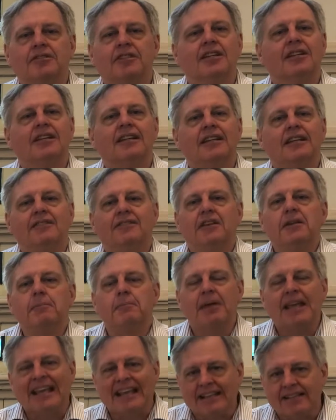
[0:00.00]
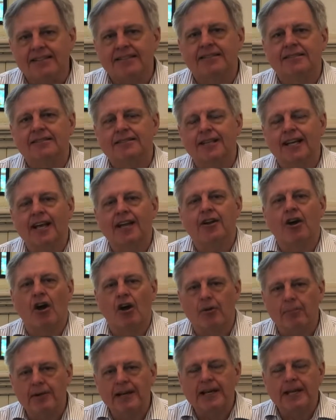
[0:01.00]
to live in peace and
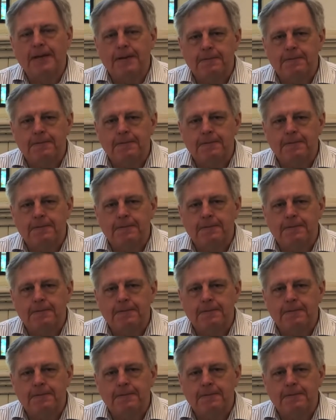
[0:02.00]
harmony.